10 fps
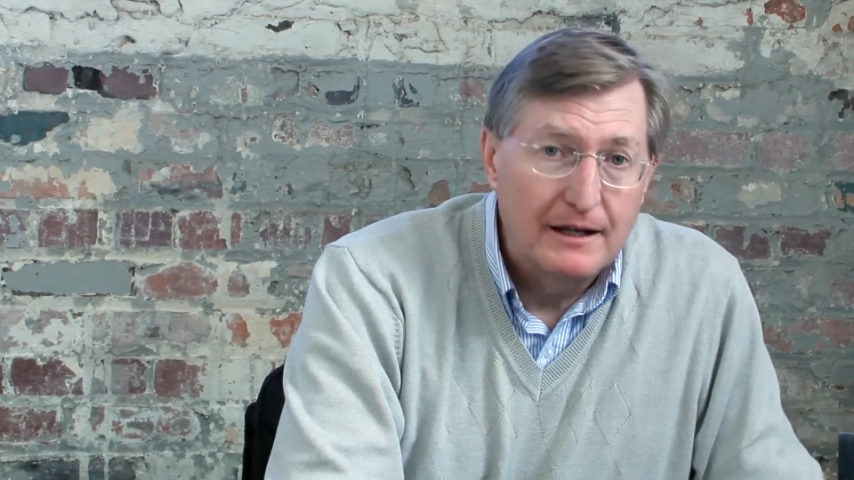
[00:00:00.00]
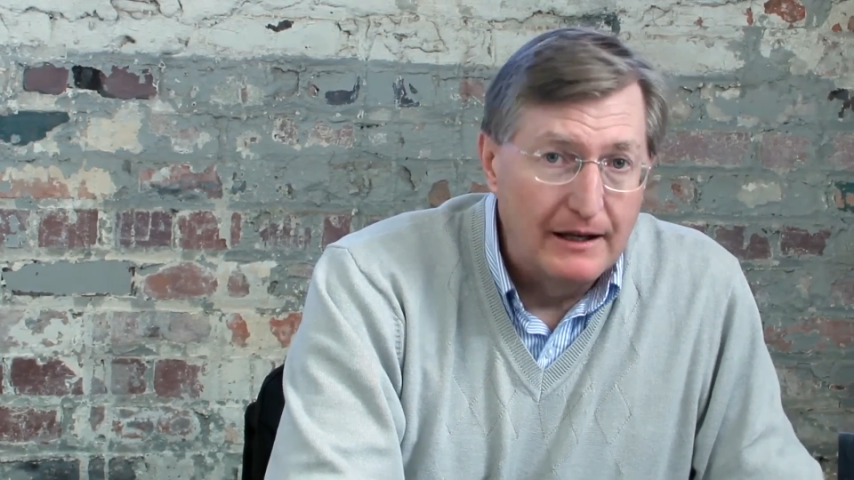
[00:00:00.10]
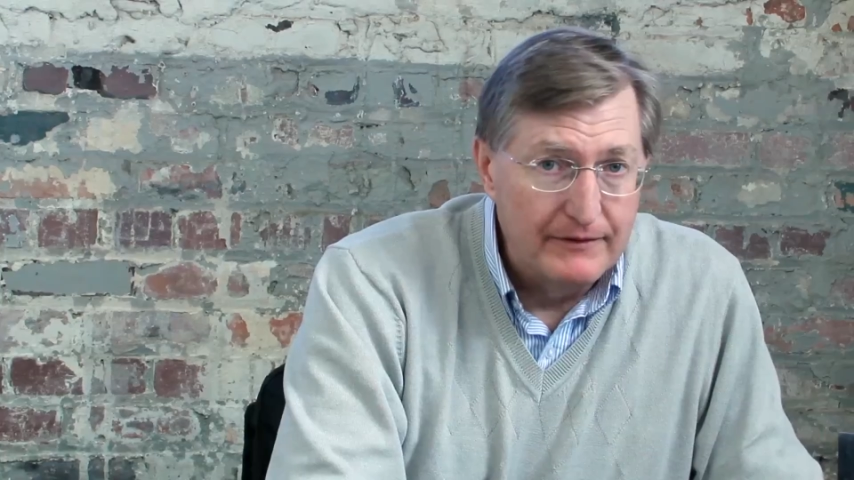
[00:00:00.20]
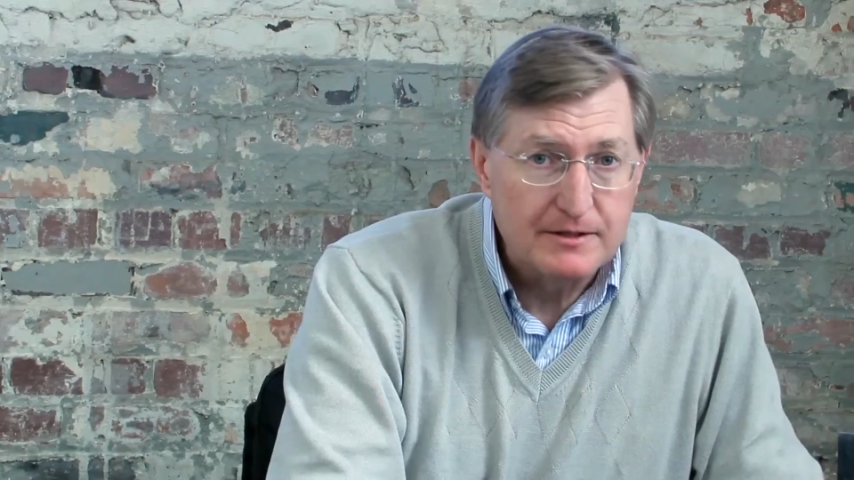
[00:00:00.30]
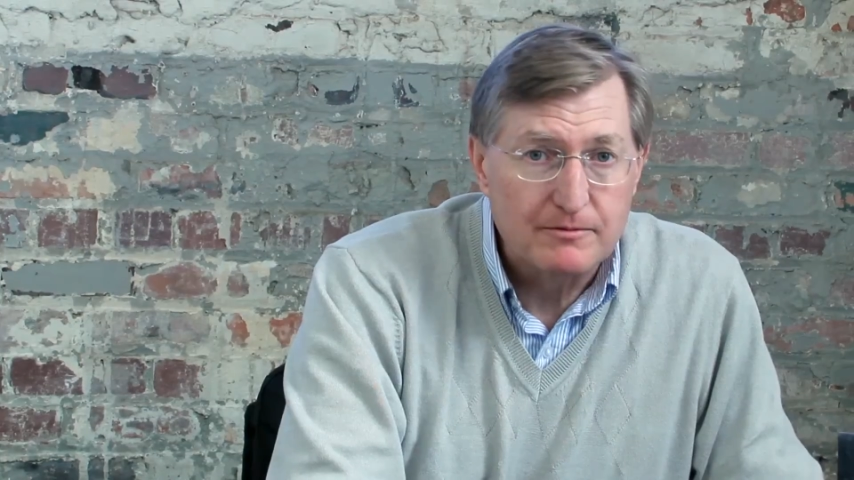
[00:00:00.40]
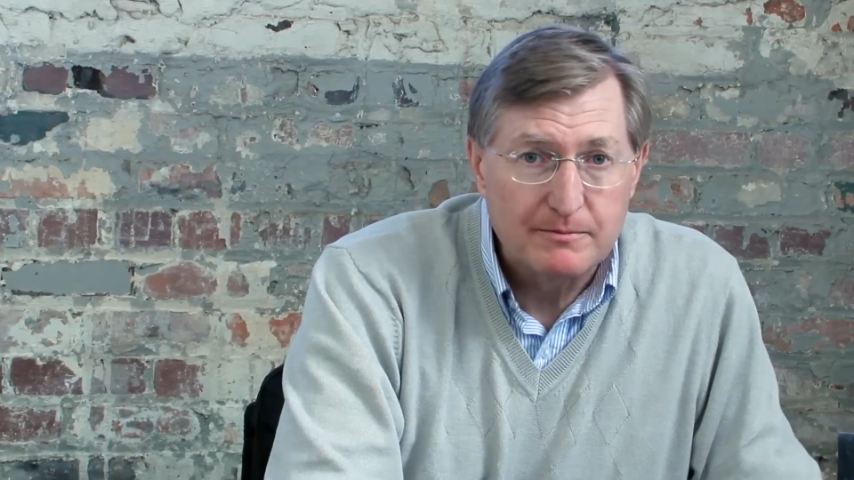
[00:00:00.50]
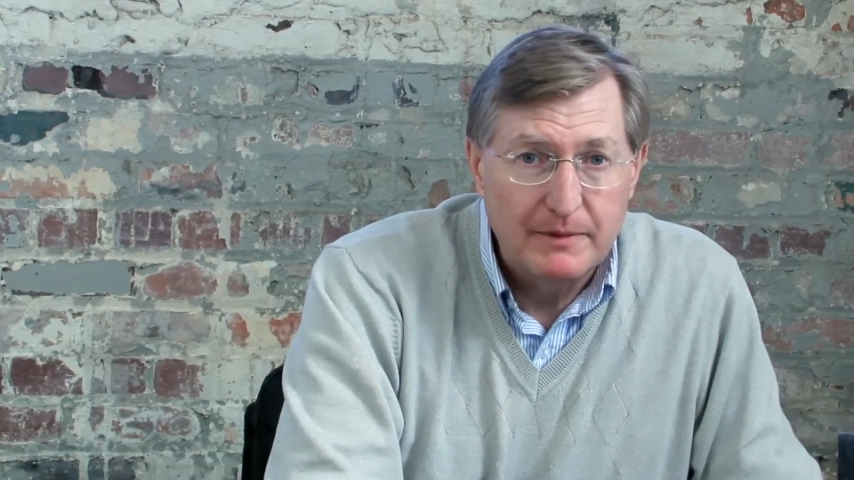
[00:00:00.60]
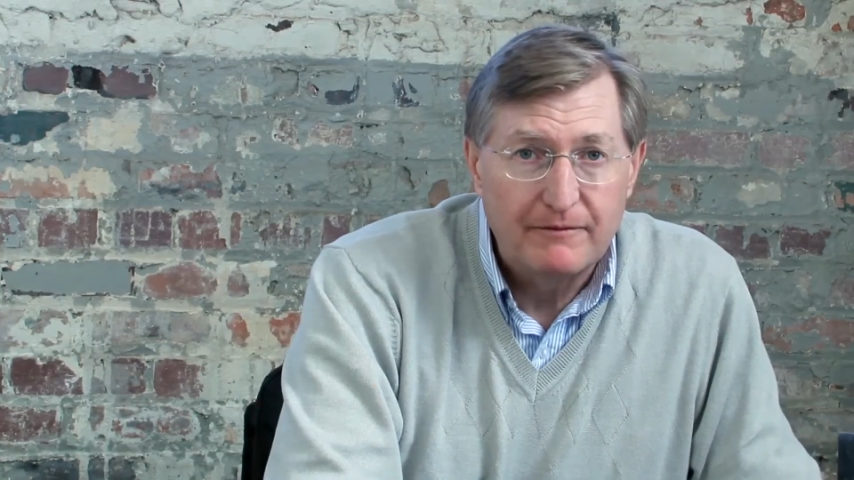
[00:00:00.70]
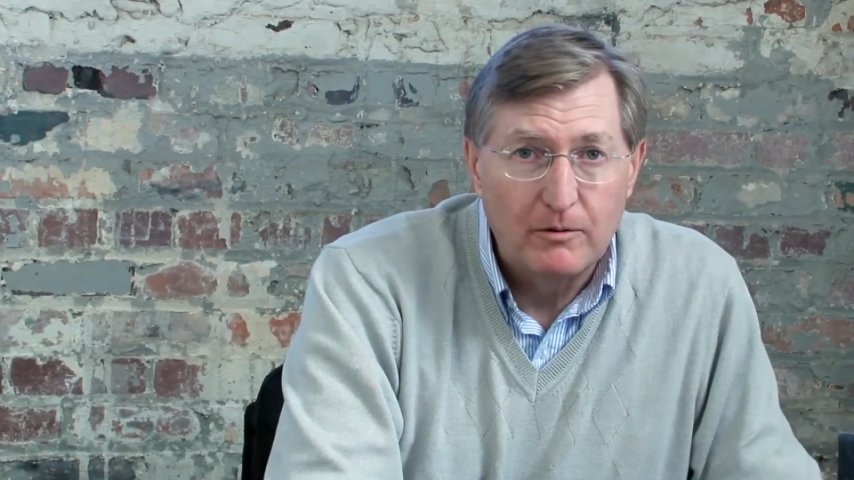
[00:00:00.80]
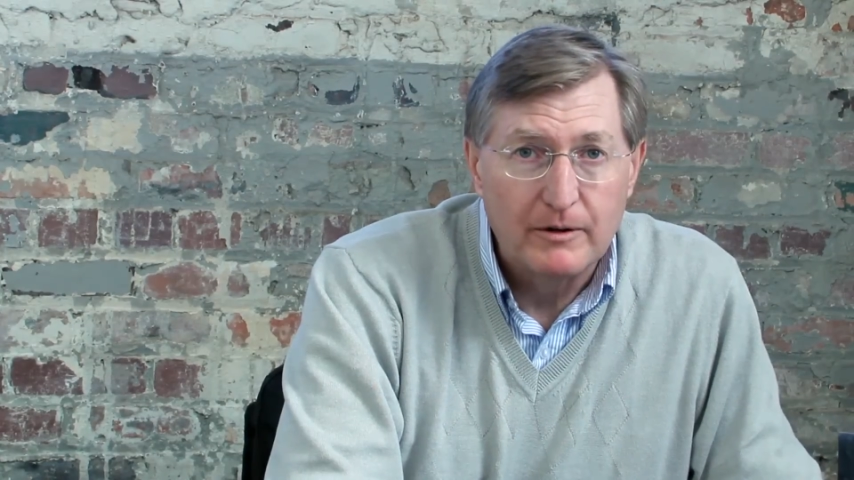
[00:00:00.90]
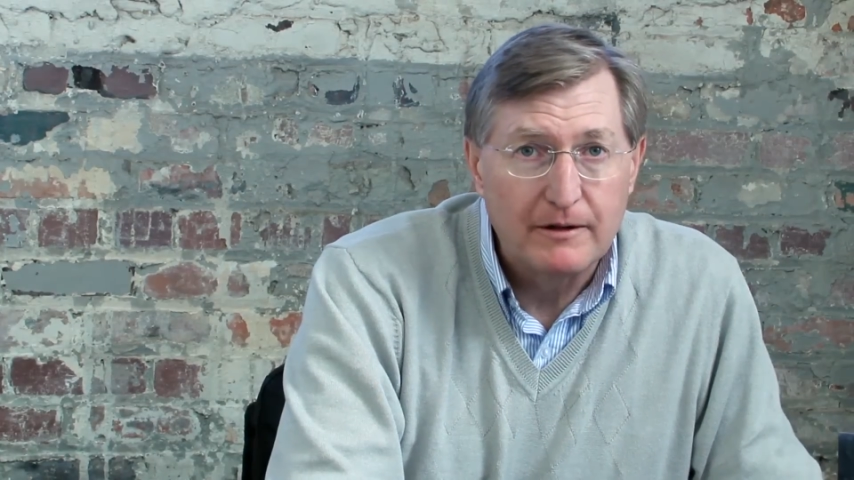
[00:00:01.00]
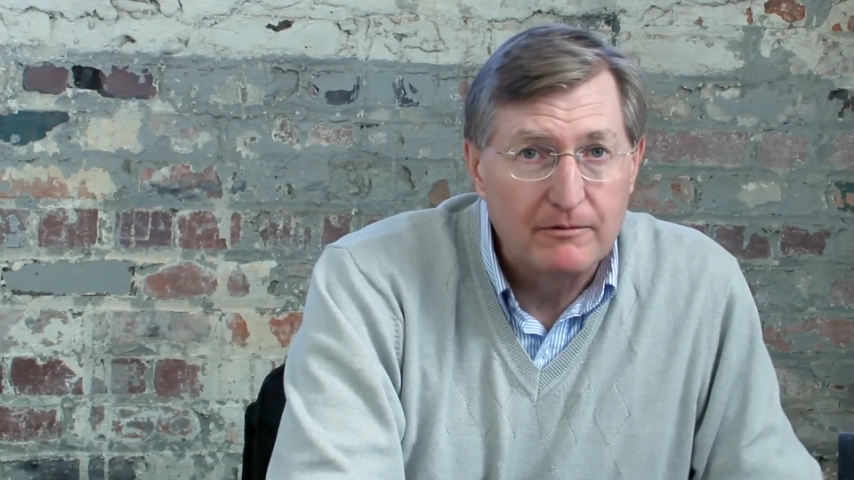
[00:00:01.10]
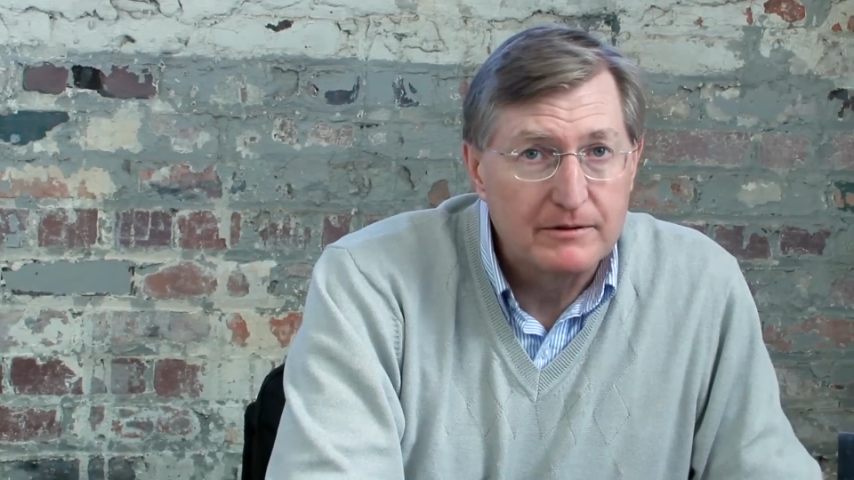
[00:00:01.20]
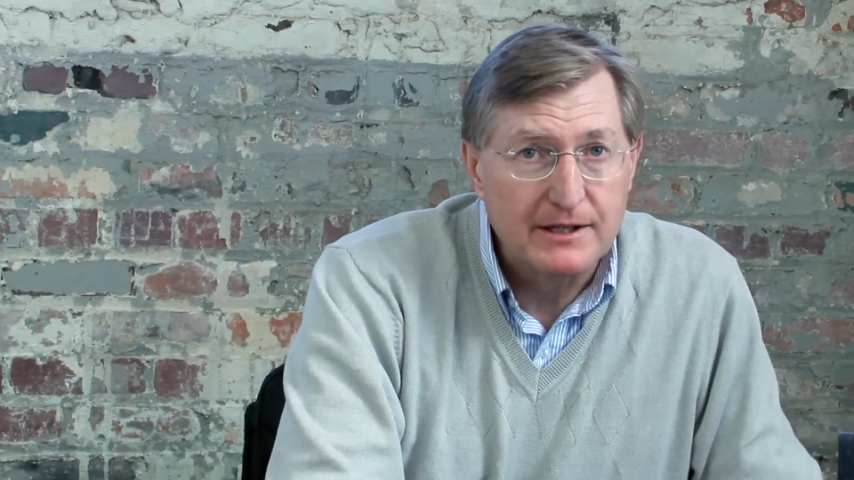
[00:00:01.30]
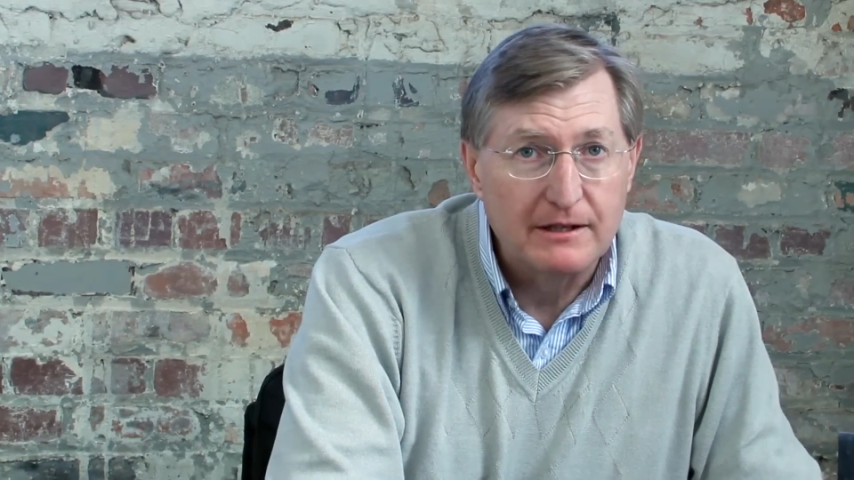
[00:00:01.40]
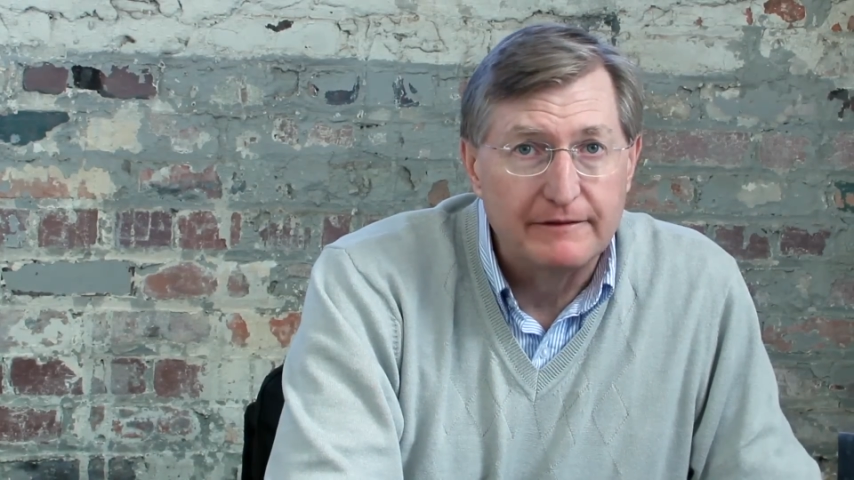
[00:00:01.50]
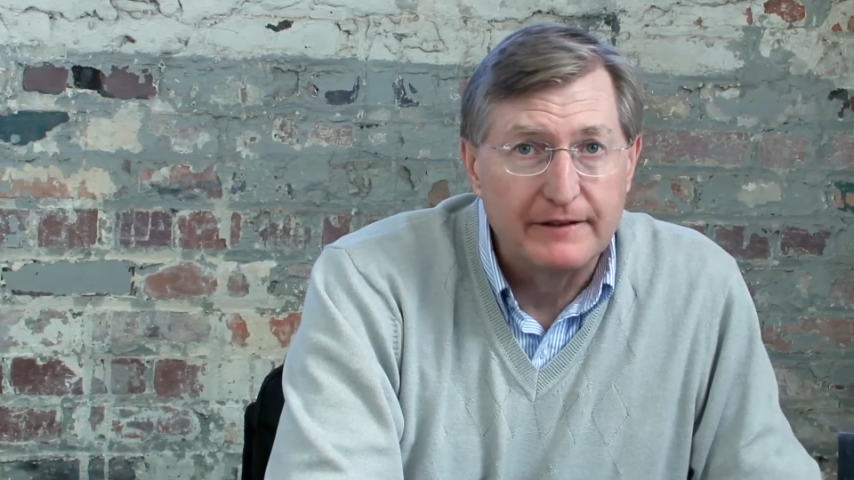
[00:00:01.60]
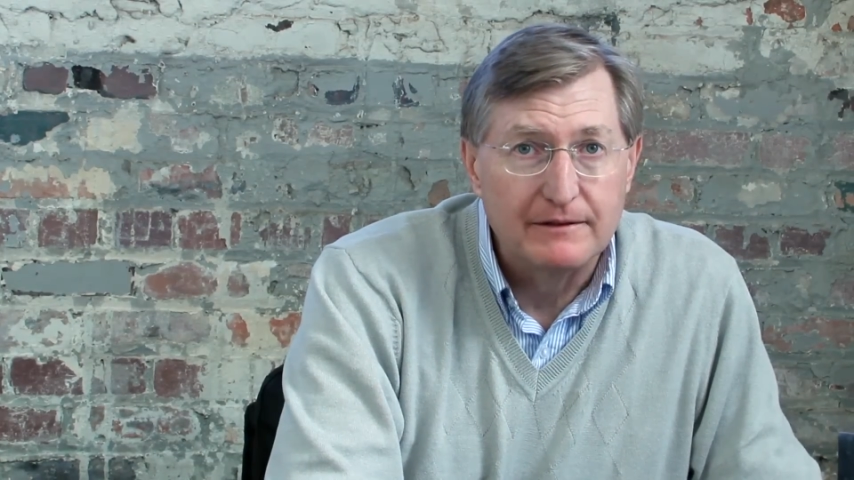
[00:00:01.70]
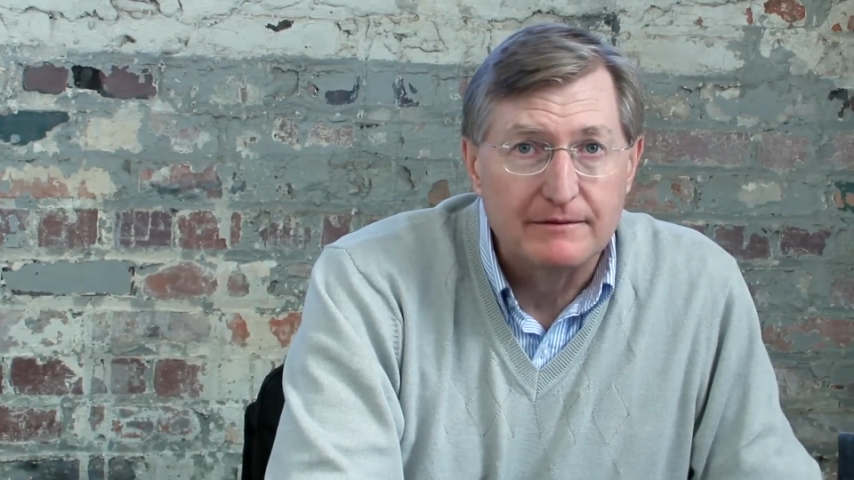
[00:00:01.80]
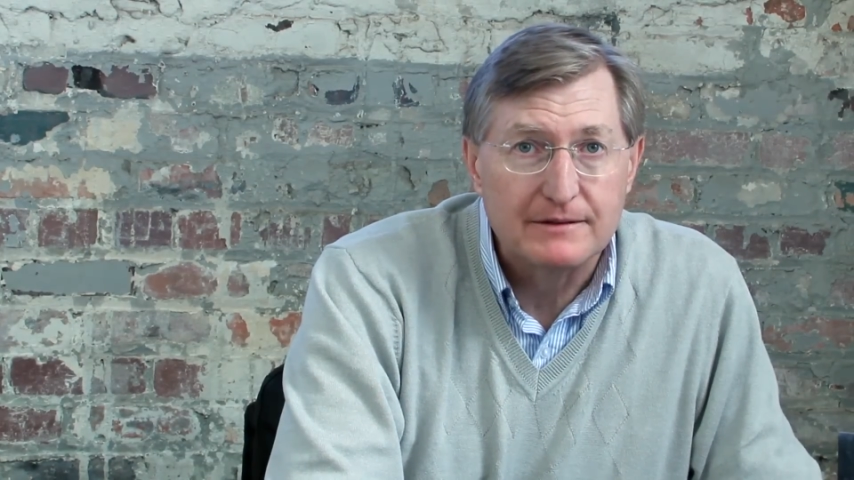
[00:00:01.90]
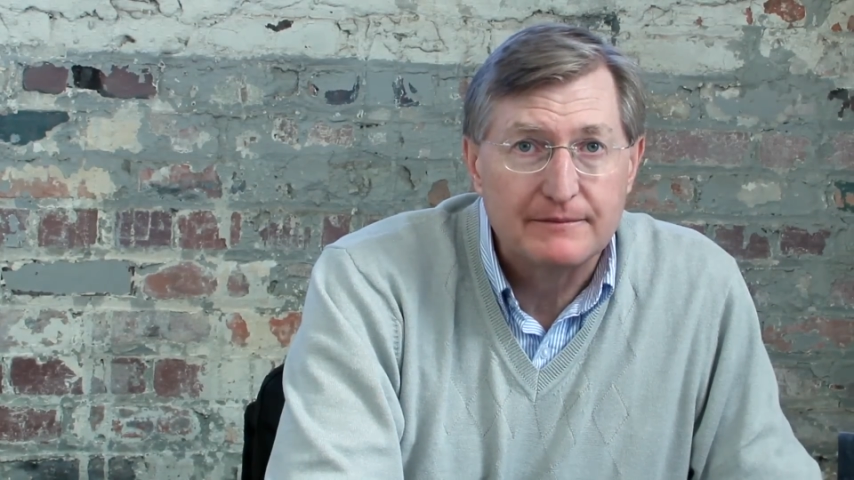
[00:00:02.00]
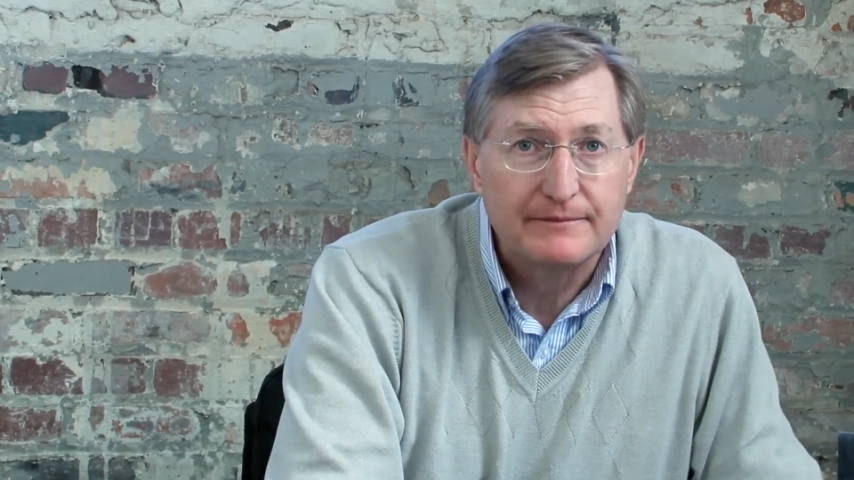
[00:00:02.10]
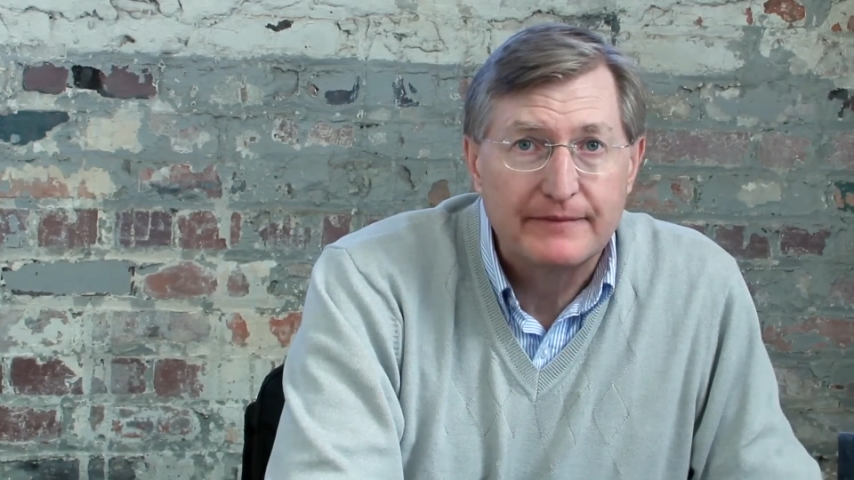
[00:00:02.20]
and this was before there were cell phones,